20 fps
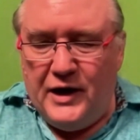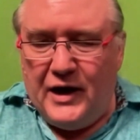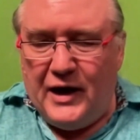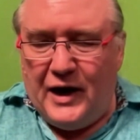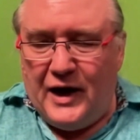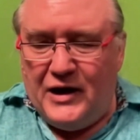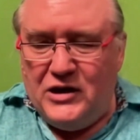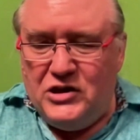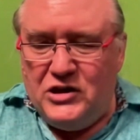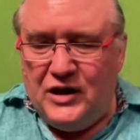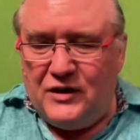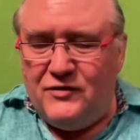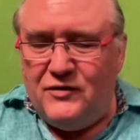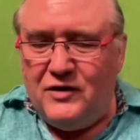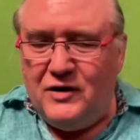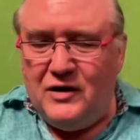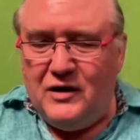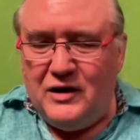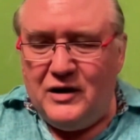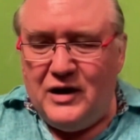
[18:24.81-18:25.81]
I just
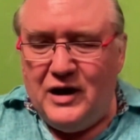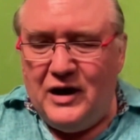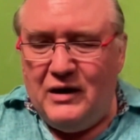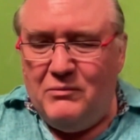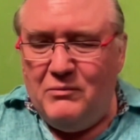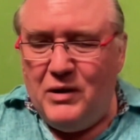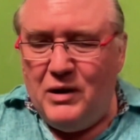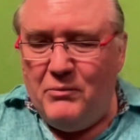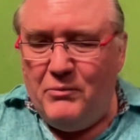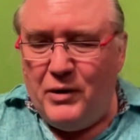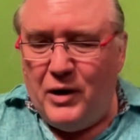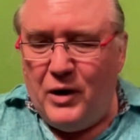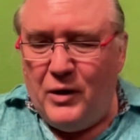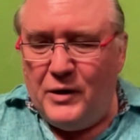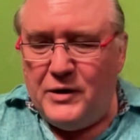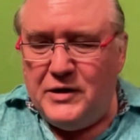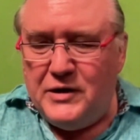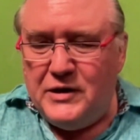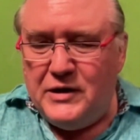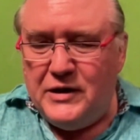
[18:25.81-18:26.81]
came
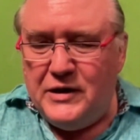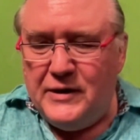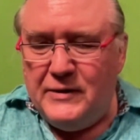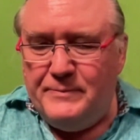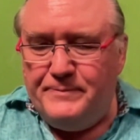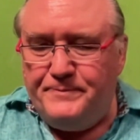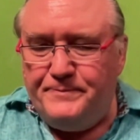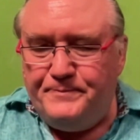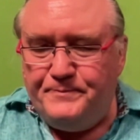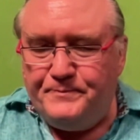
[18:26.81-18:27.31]
about a